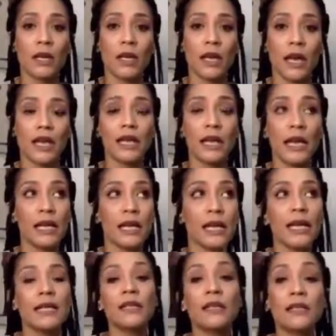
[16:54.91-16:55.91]
And
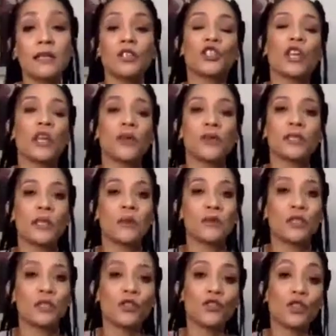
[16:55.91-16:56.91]
it is a shame, because there was
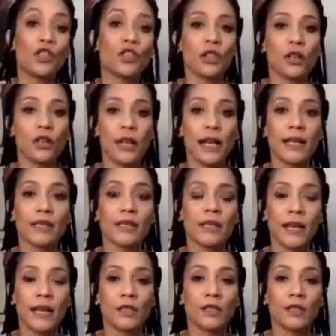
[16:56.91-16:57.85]
attrition on that side.